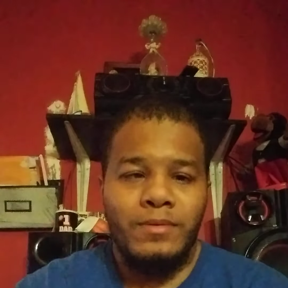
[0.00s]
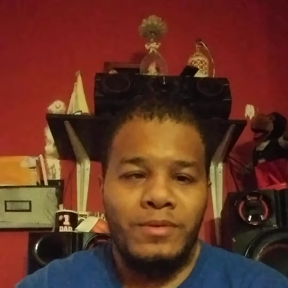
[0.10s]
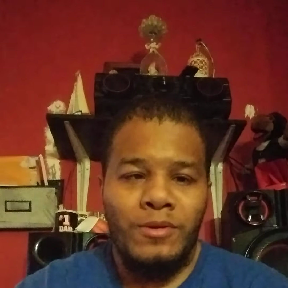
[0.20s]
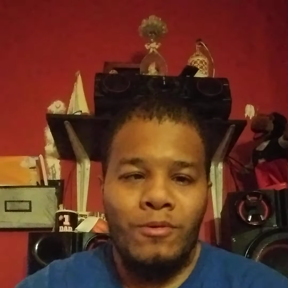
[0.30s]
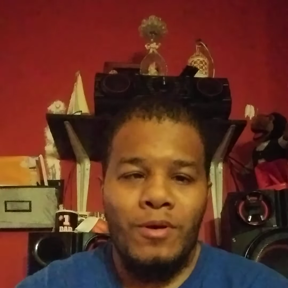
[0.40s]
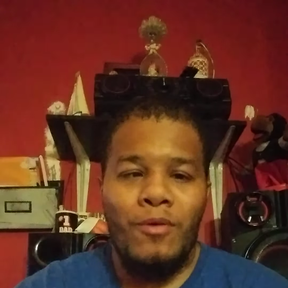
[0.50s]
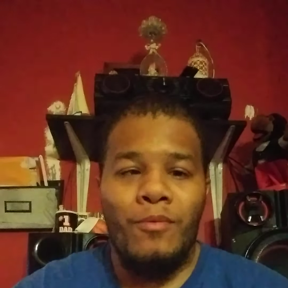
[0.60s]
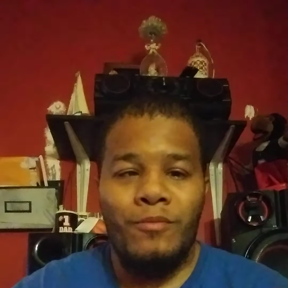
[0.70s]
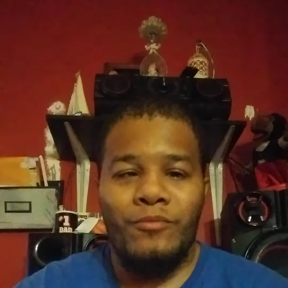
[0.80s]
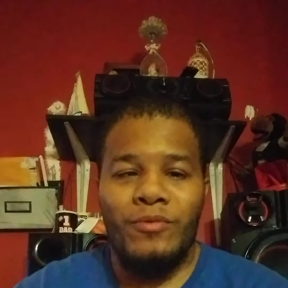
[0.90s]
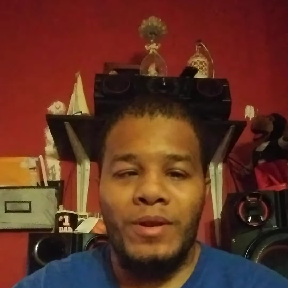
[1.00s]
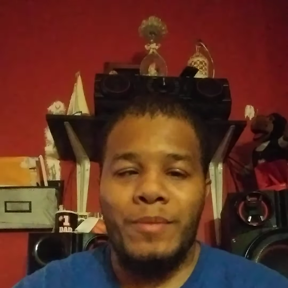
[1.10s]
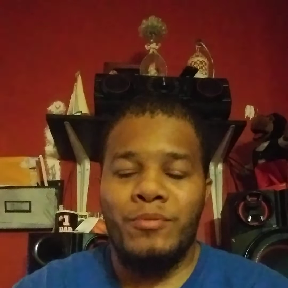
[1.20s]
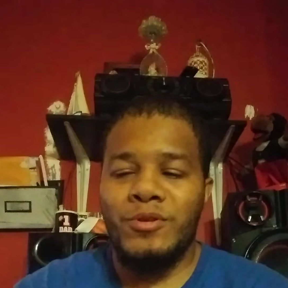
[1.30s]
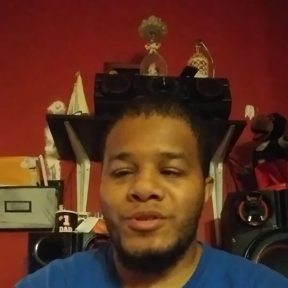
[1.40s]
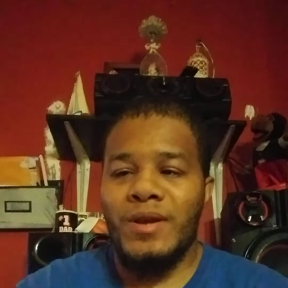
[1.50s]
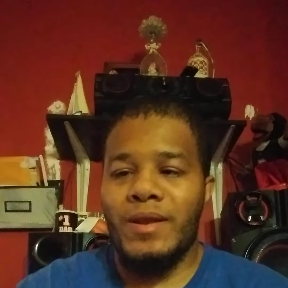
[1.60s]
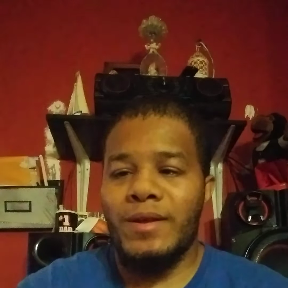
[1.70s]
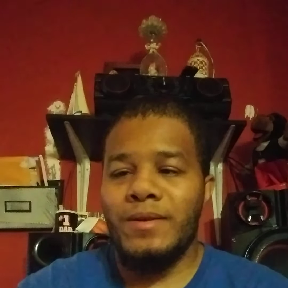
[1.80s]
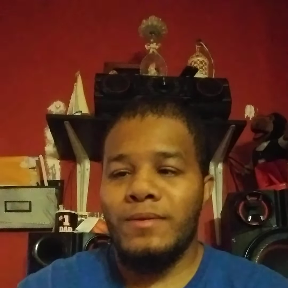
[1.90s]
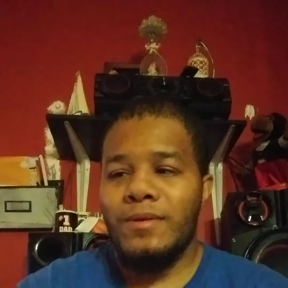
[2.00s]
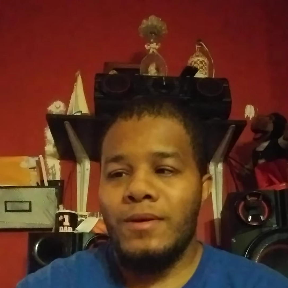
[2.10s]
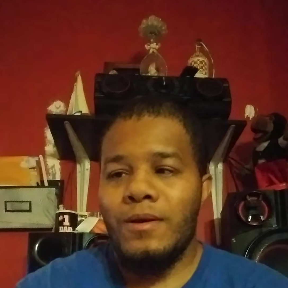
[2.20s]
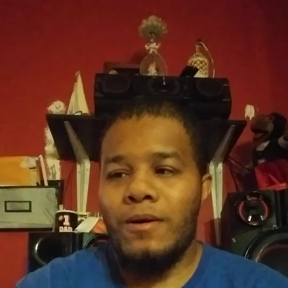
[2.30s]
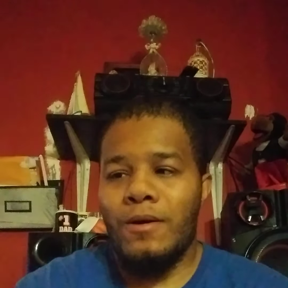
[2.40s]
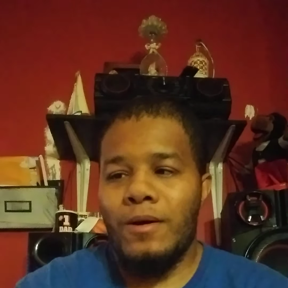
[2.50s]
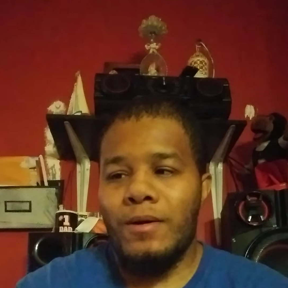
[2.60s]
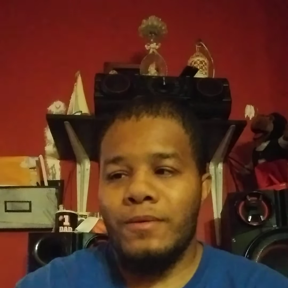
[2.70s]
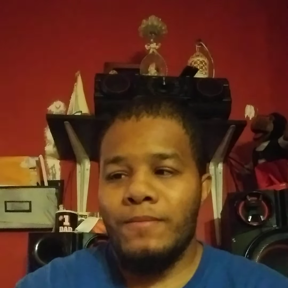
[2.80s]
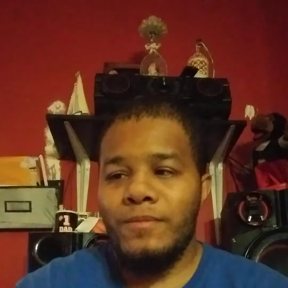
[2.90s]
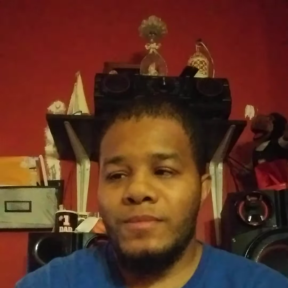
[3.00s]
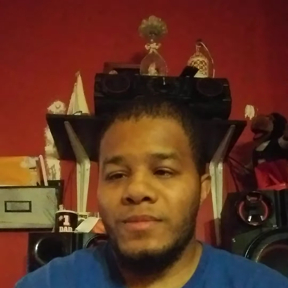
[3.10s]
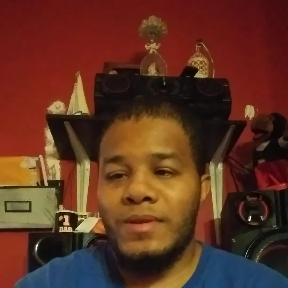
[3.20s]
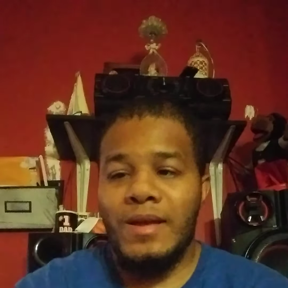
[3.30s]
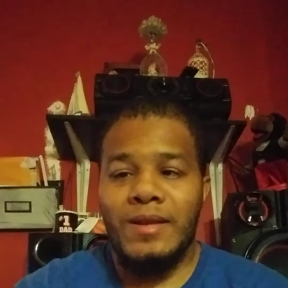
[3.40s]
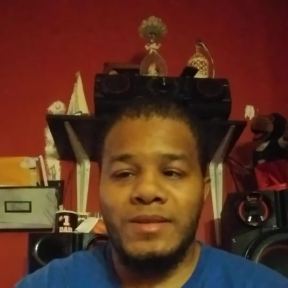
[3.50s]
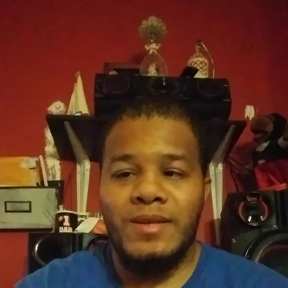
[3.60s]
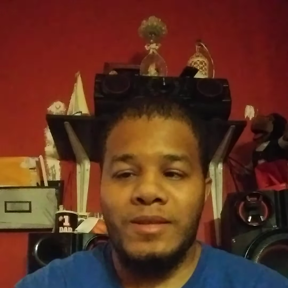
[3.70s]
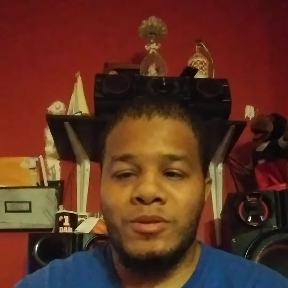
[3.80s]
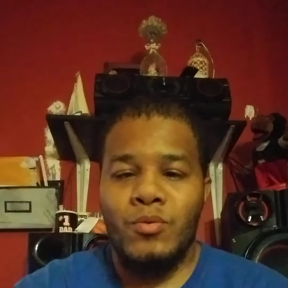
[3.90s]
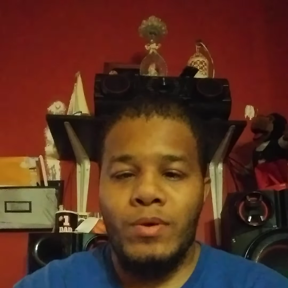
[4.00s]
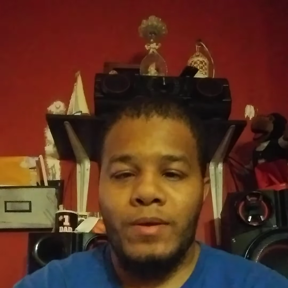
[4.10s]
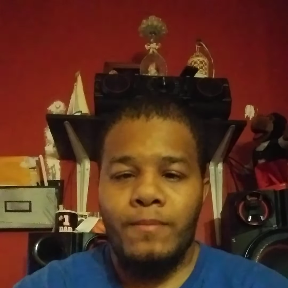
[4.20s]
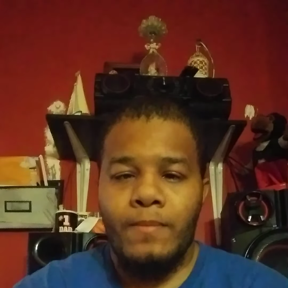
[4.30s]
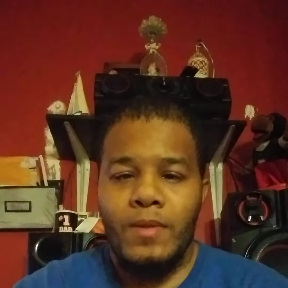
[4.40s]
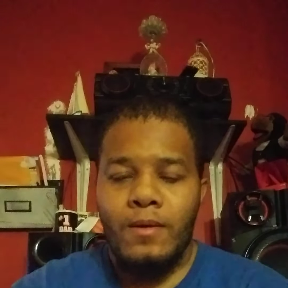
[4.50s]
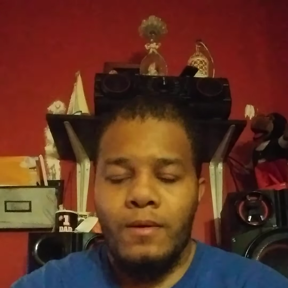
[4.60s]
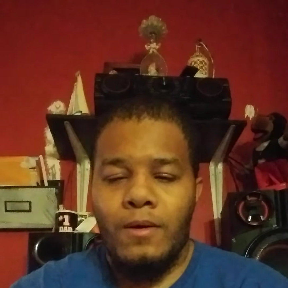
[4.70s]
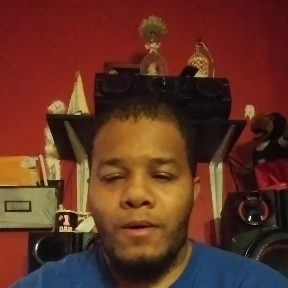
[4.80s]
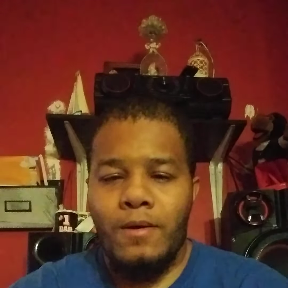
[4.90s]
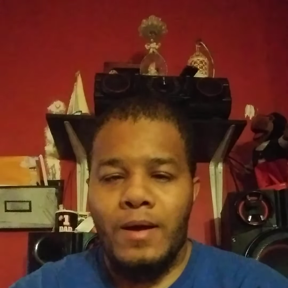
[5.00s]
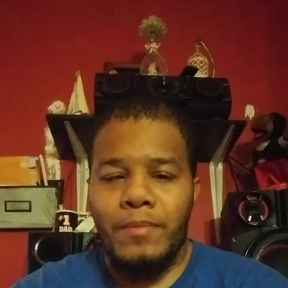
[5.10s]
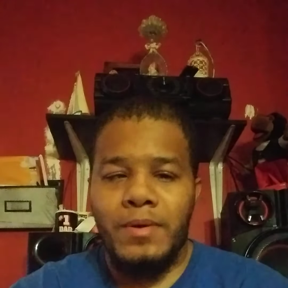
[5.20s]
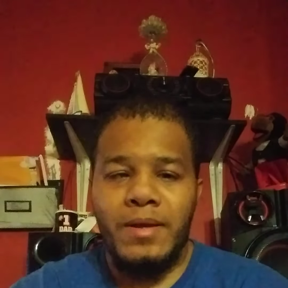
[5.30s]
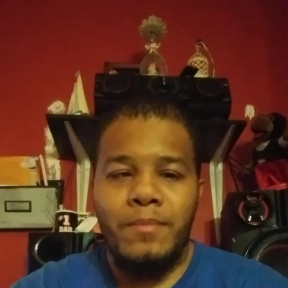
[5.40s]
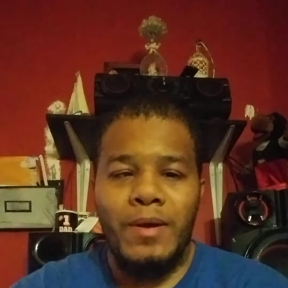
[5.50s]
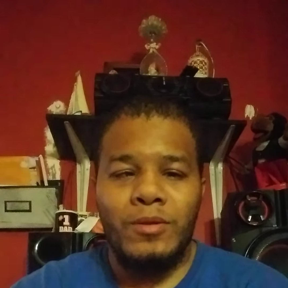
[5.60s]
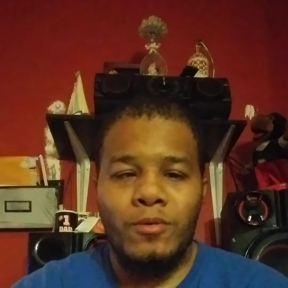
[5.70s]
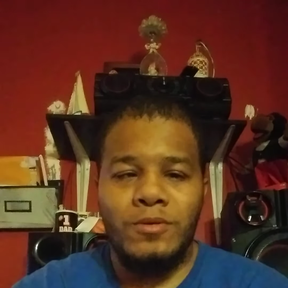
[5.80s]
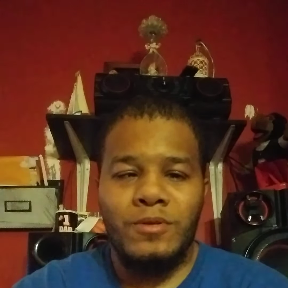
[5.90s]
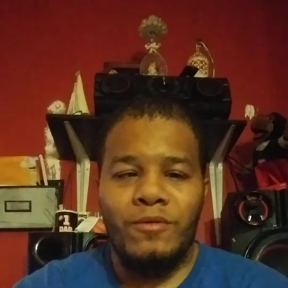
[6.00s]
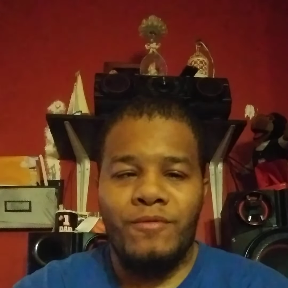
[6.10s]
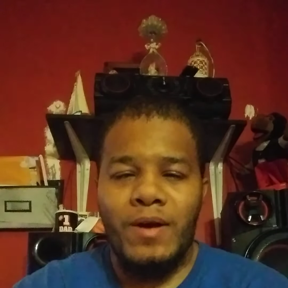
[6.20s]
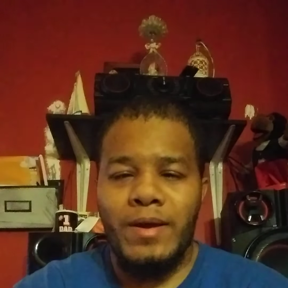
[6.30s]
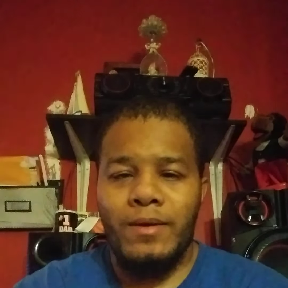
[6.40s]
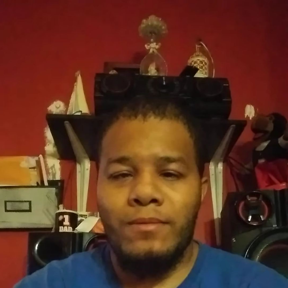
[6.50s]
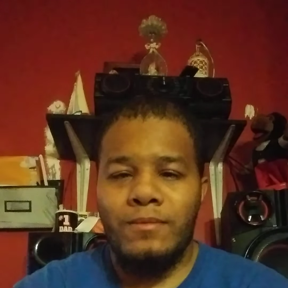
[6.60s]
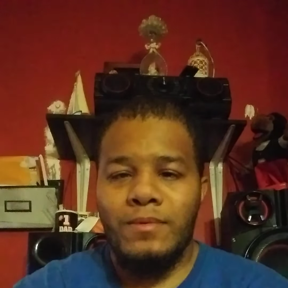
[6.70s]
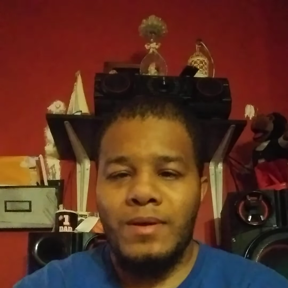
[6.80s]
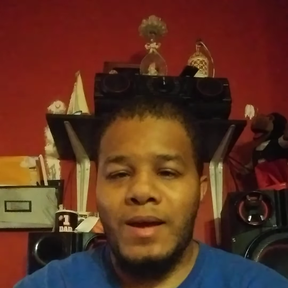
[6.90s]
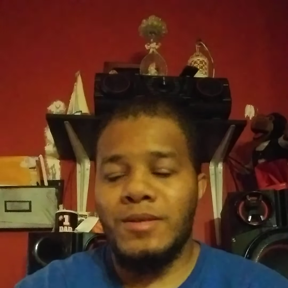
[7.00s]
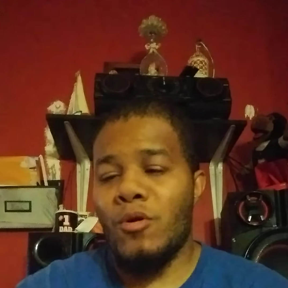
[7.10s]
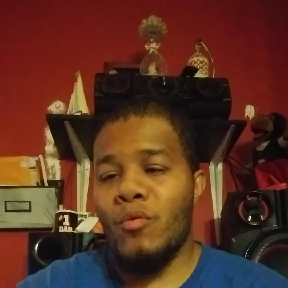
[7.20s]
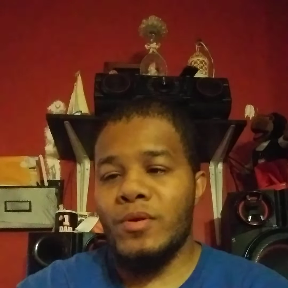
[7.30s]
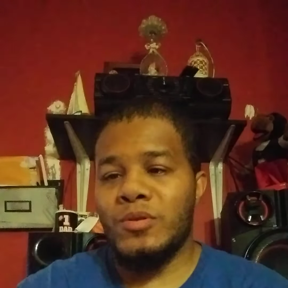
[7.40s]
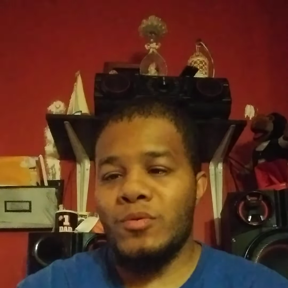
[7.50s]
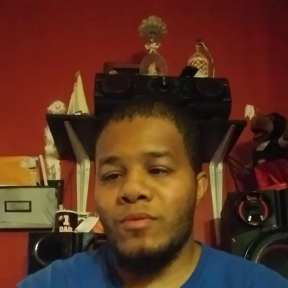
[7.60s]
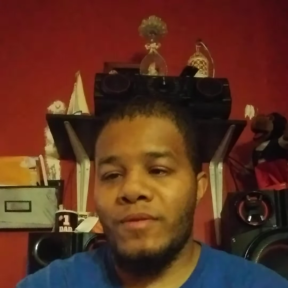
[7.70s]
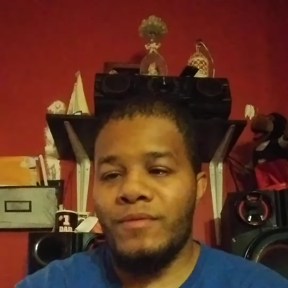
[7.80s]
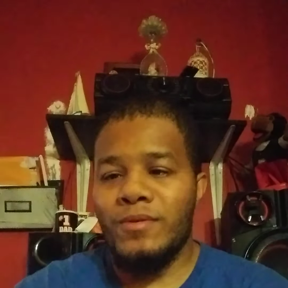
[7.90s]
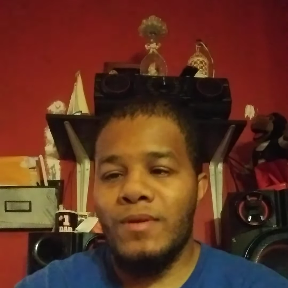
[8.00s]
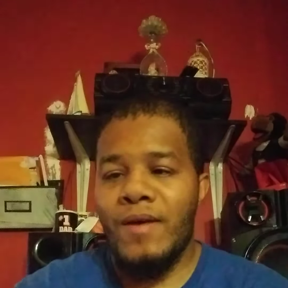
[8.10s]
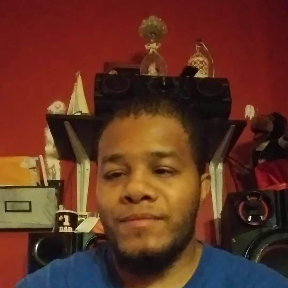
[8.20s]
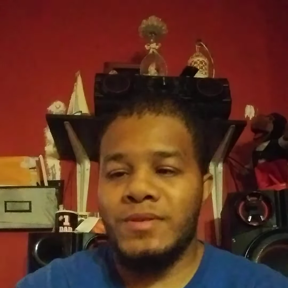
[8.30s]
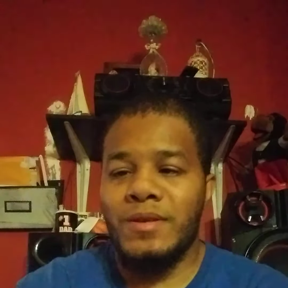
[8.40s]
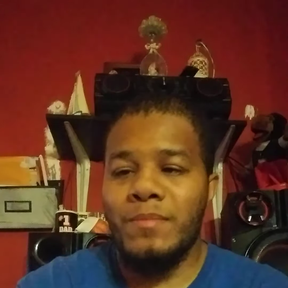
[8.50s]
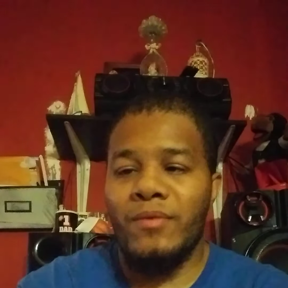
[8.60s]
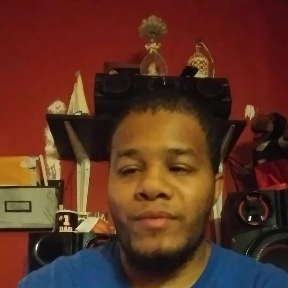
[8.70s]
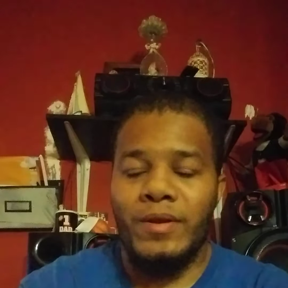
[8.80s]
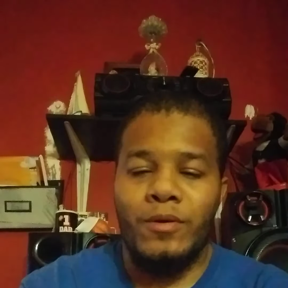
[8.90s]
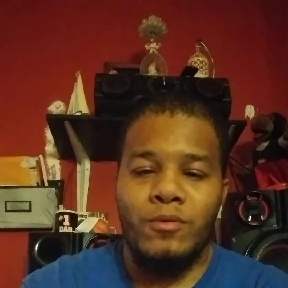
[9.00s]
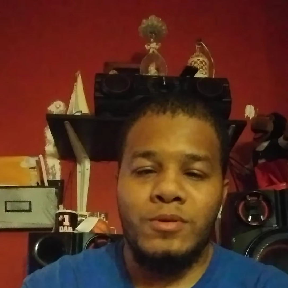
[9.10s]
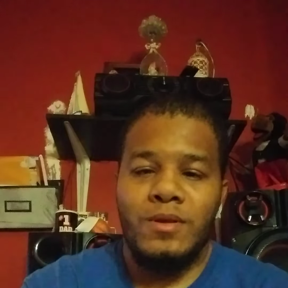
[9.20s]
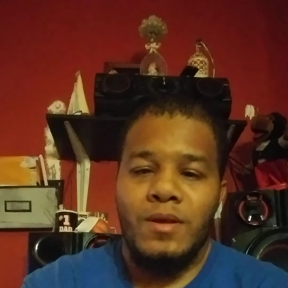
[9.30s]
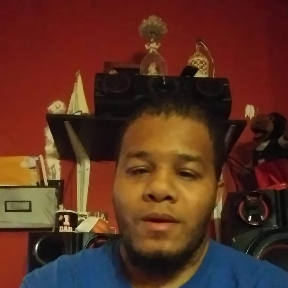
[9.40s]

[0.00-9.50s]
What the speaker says: would really appreciate it. Let's get to it. I'm going to get my thoughts on the fight, as I always do if you have seen my videos.